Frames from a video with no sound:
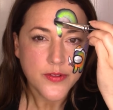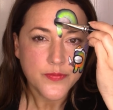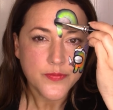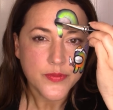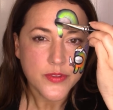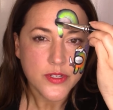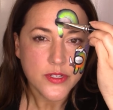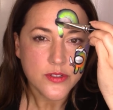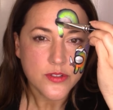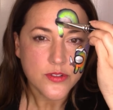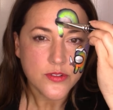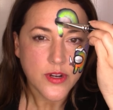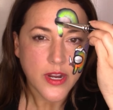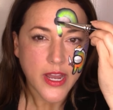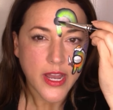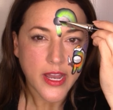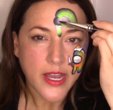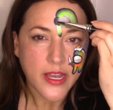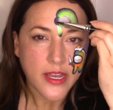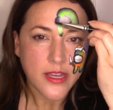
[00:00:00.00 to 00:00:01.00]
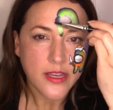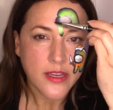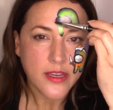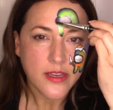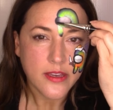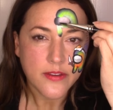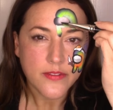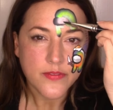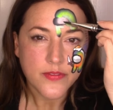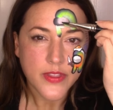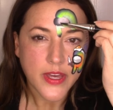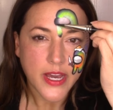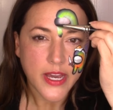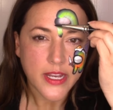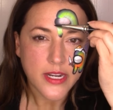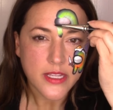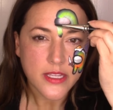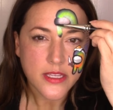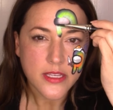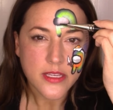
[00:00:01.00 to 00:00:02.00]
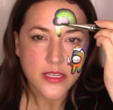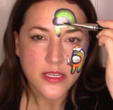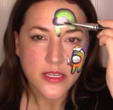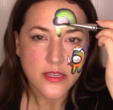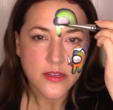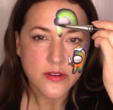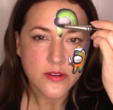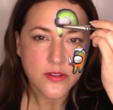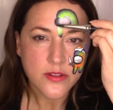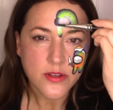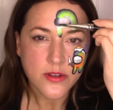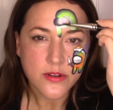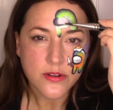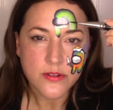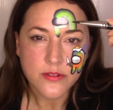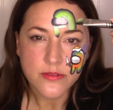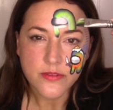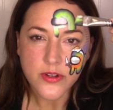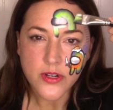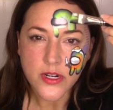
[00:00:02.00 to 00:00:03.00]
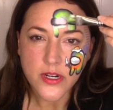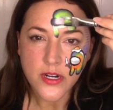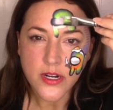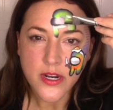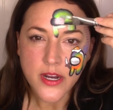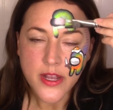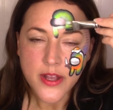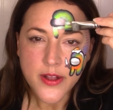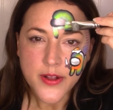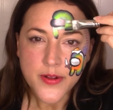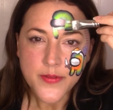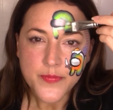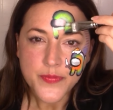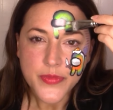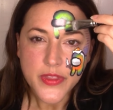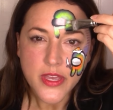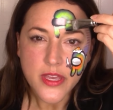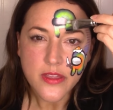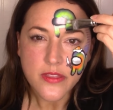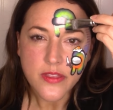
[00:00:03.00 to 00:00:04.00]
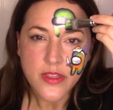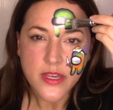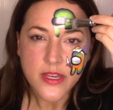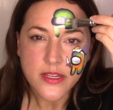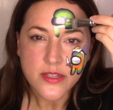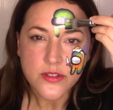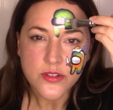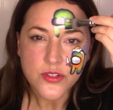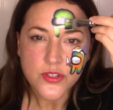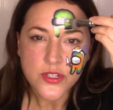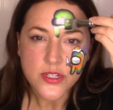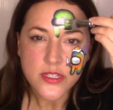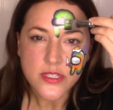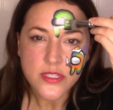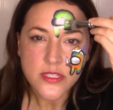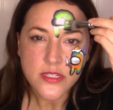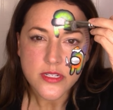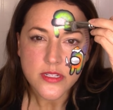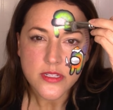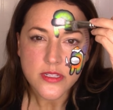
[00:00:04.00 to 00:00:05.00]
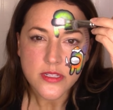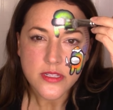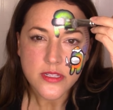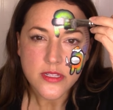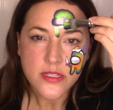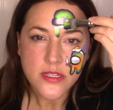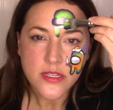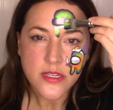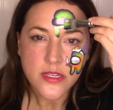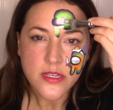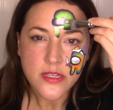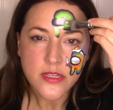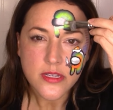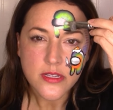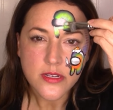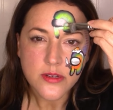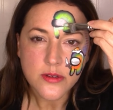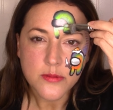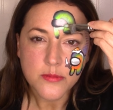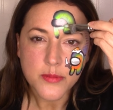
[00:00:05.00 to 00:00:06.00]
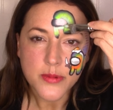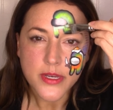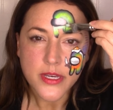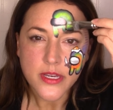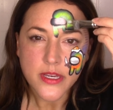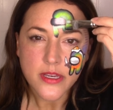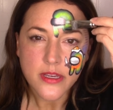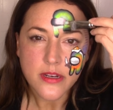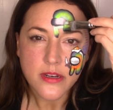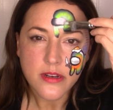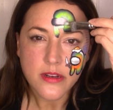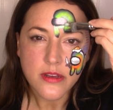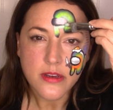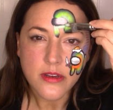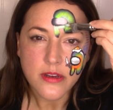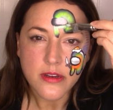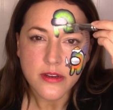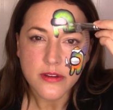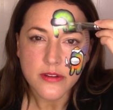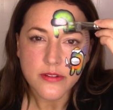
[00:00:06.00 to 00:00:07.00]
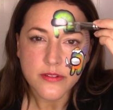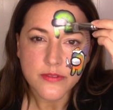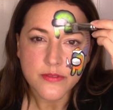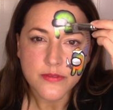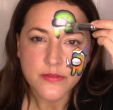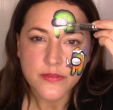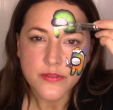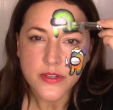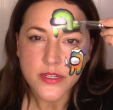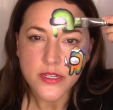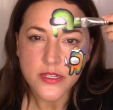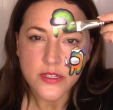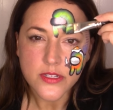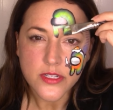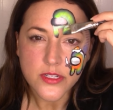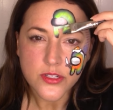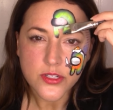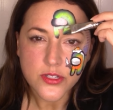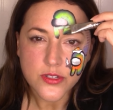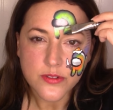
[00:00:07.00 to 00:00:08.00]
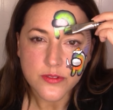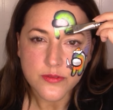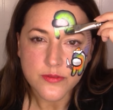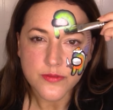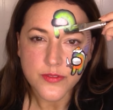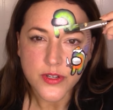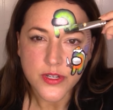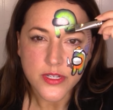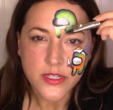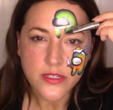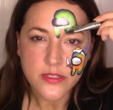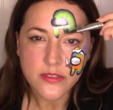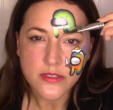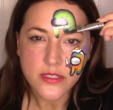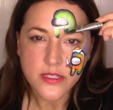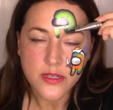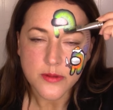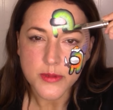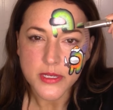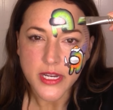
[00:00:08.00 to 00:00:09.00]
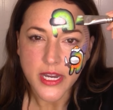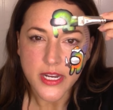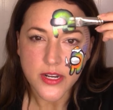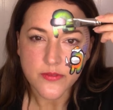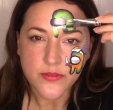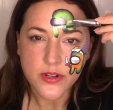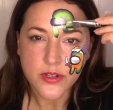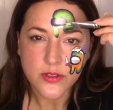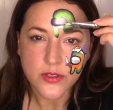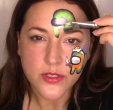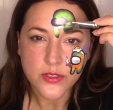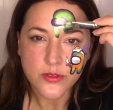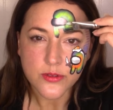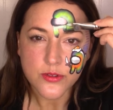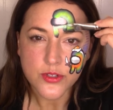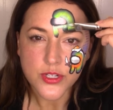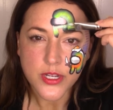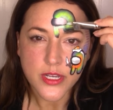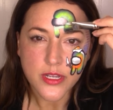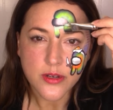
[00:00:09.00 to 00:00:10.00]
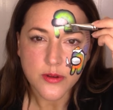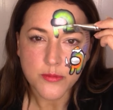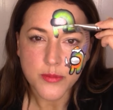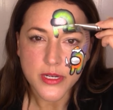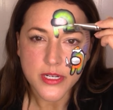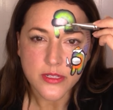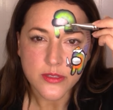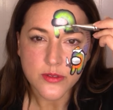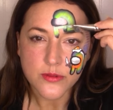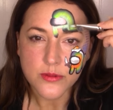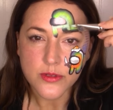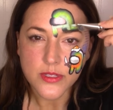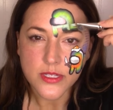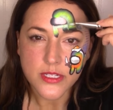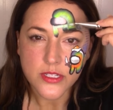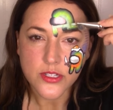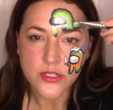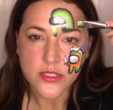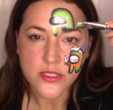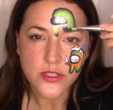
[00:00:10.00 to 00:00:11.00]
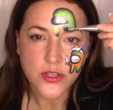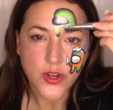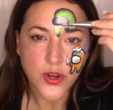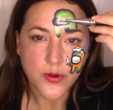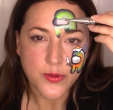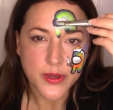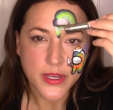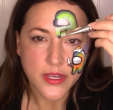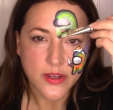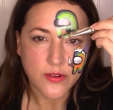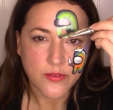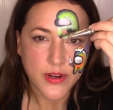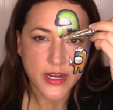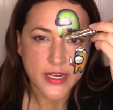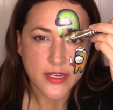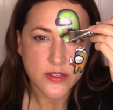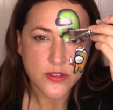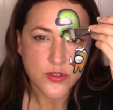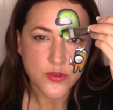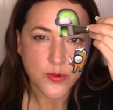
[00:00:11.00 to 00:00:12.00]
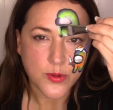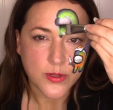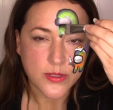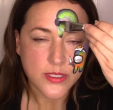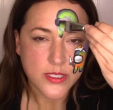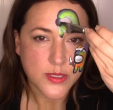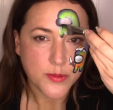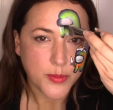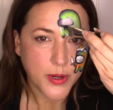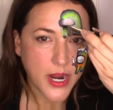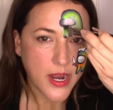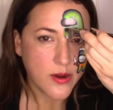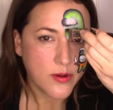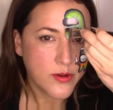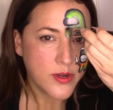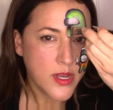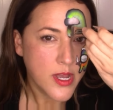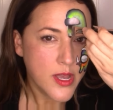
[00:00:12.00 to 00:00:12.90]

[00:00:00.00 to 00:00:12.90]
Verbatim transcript: I'm gonna drag that heel over and then just a little bit of an additional foot. It's gonna be kind of an illusion, but it's really just going right towards the brow.